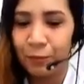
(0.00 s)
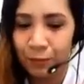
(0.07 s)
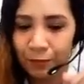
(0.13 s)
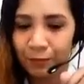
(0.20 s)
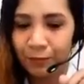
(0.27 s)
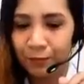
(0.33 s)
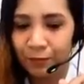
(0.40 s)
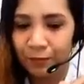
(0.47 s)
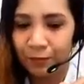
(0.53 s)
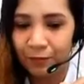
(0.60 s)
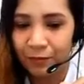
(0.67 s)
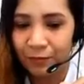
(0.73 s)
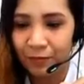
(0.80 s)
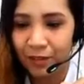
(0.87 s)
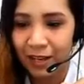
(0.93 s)
Same.
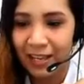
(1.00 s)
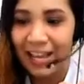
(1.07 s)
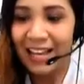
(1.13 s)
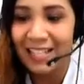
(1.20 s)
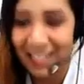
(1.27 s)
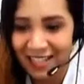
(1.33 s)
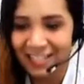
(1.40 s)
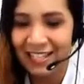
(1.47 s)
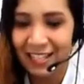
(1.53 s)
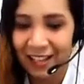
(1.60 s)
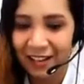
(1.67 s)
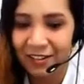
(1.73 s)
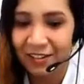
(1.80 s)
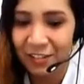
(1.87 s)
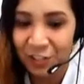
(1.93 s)
The plural of
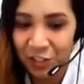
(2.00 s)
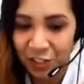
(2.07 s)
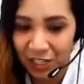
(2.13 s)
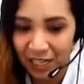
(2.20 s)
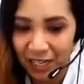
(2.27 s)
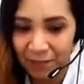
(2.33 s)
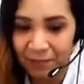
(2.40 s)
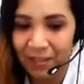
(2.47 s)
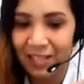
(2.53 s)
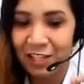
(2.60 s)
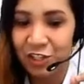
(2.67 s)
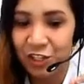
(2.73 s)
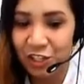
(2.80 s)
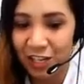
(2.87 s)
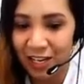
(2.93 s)
sheep
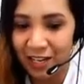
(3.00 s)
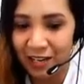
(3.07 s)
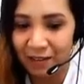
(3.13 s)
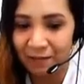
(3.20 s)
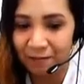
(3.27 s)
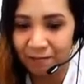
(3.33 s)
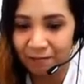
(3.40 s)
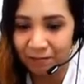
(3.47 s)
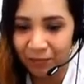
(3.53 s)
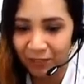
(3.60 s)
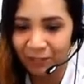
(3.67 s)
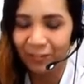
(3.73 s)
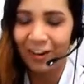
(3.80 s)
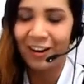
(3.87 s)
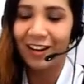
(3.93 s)
is sheep.
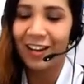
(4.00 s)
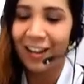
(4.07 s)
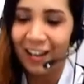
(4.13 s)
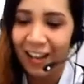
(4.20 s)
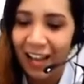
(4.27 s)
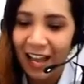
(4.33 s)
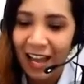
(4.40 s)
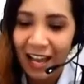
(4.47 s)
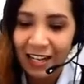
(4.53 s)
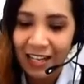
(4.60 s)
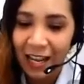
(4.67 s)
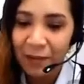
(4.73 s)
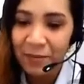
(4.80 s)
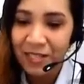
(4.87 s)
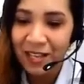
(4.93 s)
Very good.
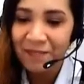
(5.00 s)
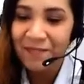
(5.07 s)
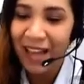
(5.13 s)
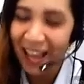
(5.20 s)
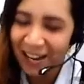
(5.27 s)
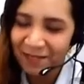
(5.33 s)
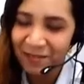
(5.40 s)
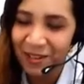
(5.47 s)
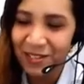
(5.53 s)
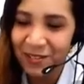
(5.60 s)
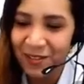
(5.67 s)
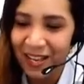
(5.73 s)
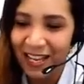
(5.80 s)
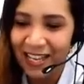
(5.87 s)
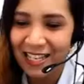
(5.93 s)
Name some animals
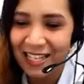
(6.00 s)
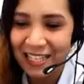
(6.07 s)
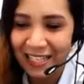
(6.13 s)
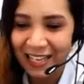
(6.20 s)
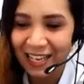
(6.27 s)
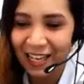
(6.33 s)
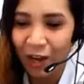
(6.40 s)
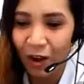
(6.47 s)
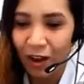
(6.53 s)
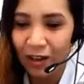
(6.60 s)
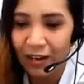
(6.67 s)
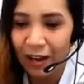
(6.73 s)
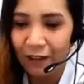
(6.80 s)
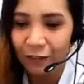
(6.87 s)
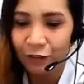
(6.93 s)
we can see on
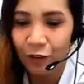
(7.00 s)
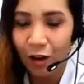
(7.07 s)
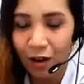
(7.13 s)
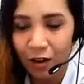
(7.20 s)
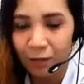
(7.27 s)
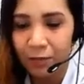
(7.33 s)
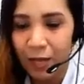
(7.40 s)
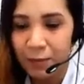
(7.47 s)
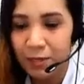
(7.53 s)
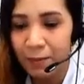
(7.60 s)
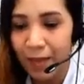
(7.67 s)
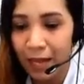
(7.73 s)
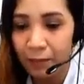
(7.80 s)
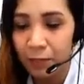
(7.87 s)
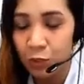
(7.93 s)
a farm. Name some
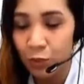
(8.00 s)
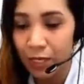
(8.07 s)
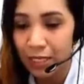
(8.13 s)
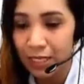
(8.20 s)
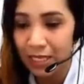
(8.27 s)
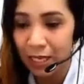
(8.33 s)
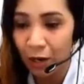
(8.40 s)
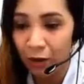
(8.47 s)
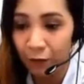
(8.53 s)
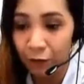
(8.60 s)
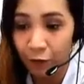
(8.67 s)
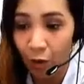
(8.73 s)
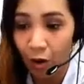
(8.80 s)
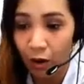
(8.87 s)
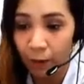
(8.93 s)
animals we can see on a
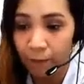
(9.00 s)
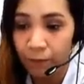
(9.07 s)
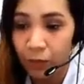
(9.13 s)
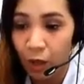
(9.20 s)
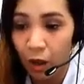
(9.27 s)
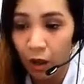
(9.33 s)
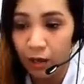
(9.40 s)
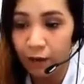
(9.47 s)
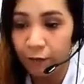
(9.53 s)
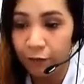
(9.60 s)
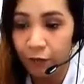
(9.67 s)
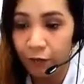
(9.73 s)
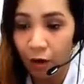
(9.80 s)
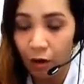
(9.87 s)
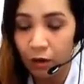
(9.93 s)
farm. On a
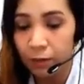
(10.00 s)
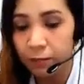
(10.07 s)
farm?